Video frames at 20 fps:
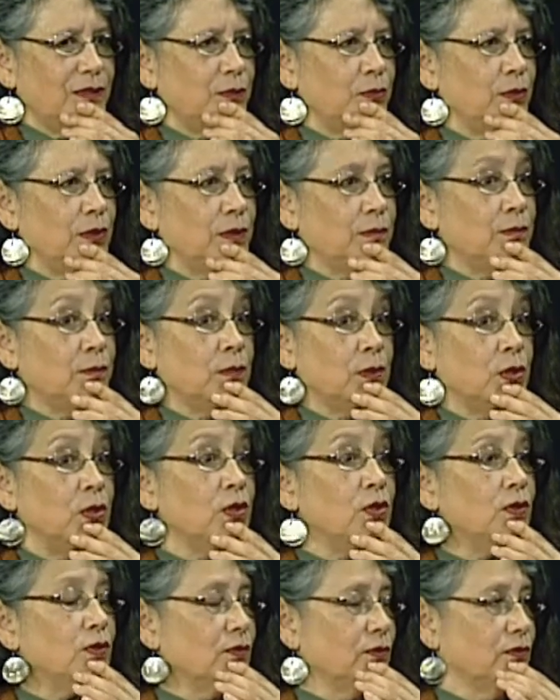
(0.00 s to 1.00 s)

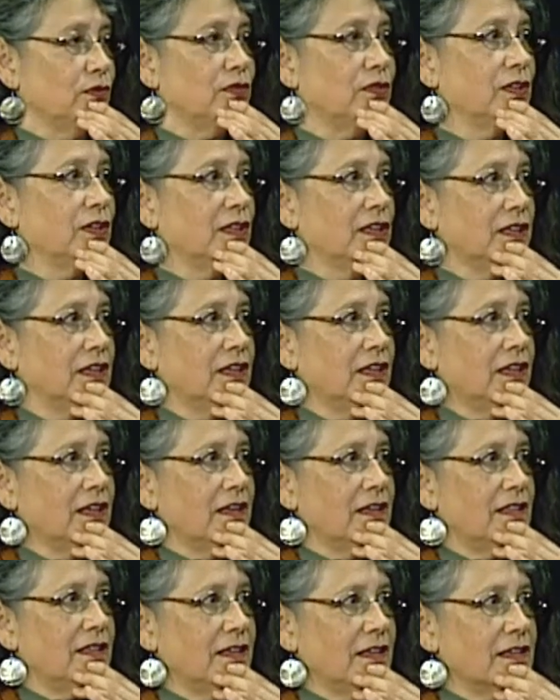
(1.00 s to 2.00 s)
remove
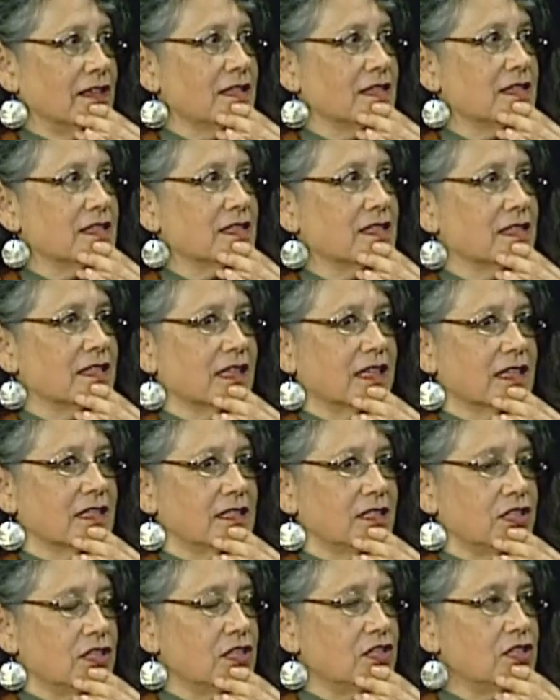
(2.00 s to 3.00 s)
this
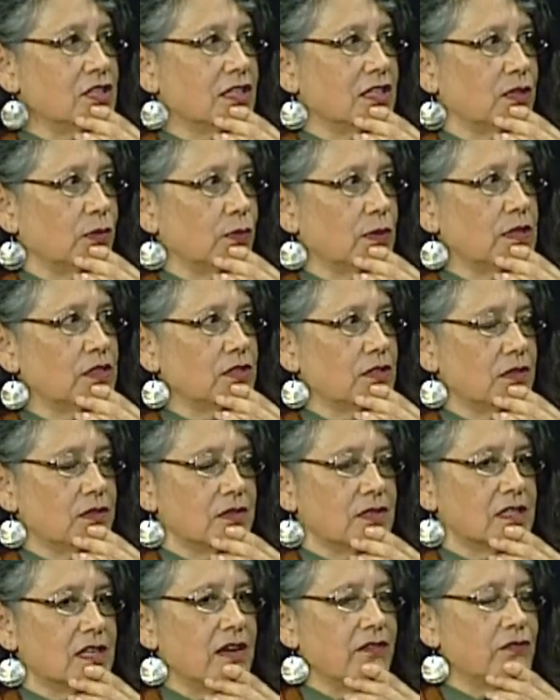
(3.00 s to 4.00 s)
condition in which they're
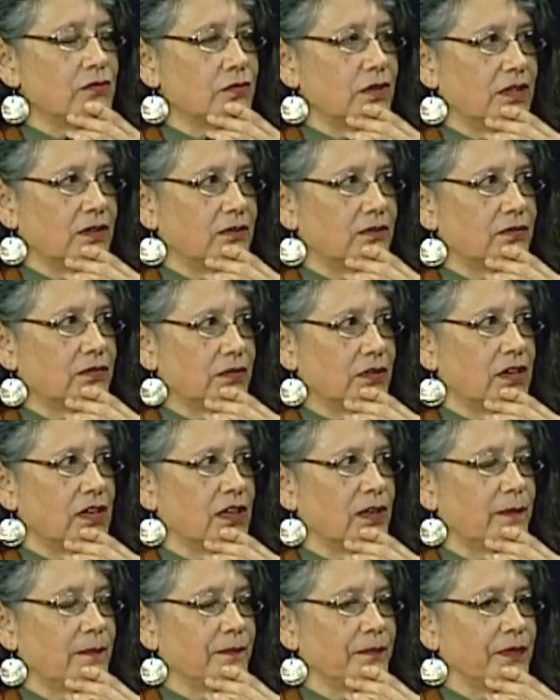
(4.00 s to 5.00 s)
suffering
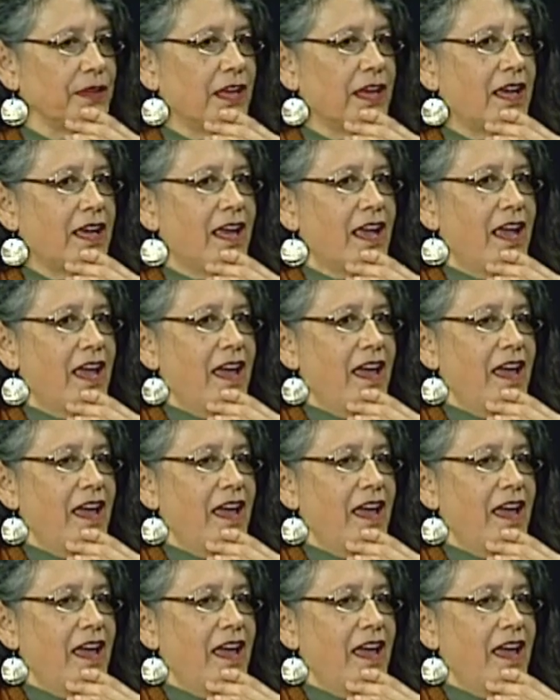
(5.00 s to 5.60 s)
from? Right.